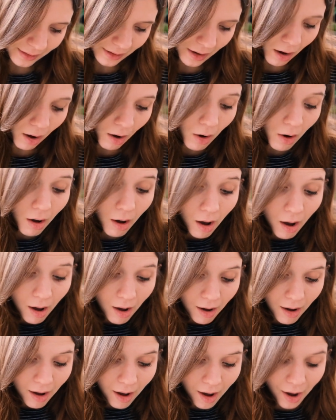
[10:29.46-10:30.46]
Oh,
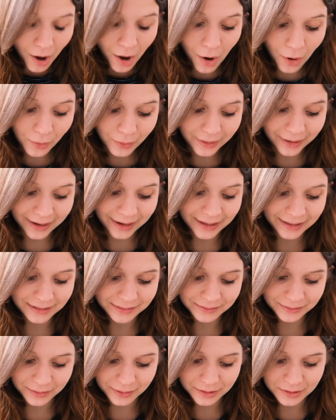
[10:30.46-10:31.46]
okay,
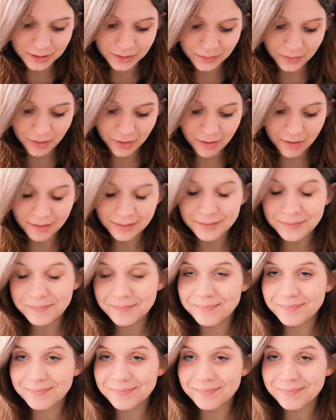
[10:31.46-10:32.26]
first of all,